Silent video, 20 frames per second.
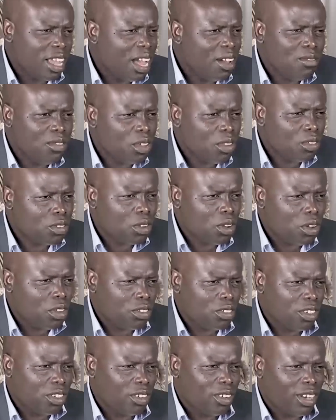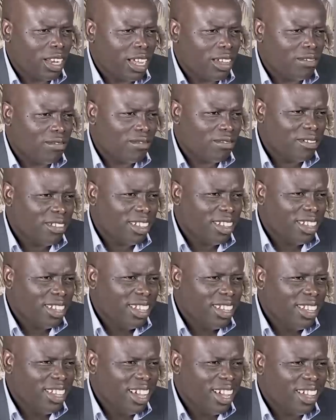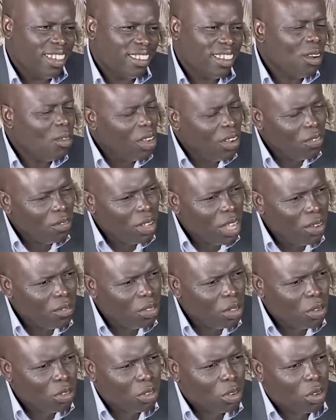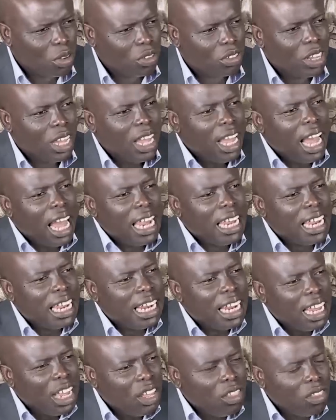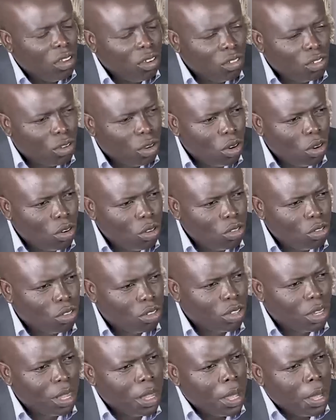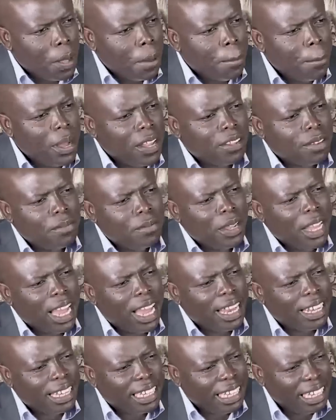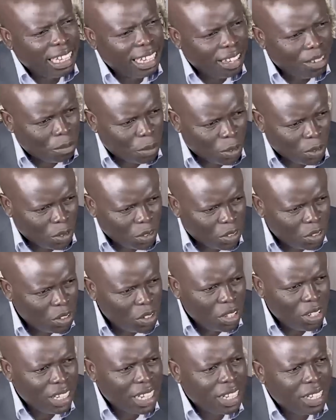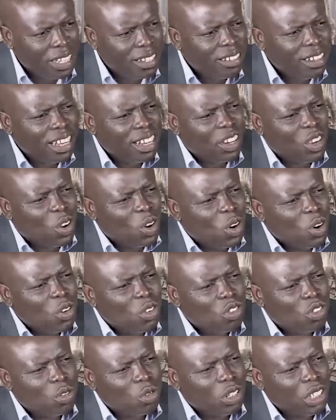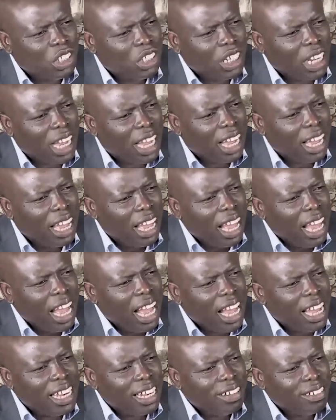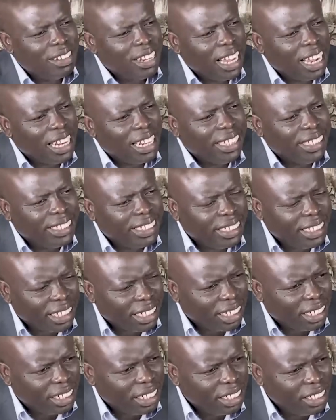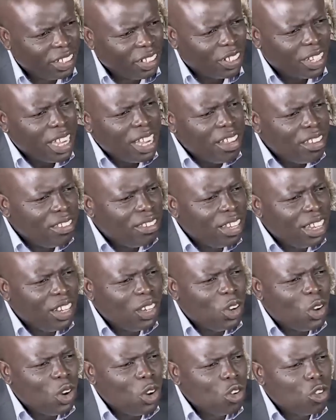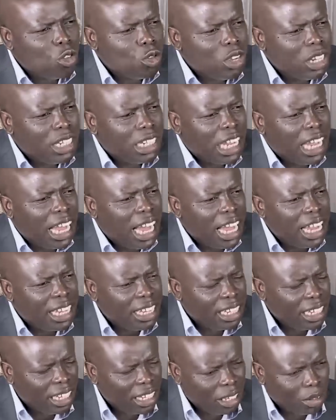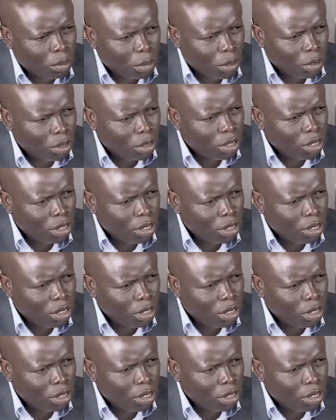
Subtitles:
have those goals in your life. Yes, have those goals. And then those goals must be attainable. Don't set goals which are unrealistic. No, set goals which are attainable.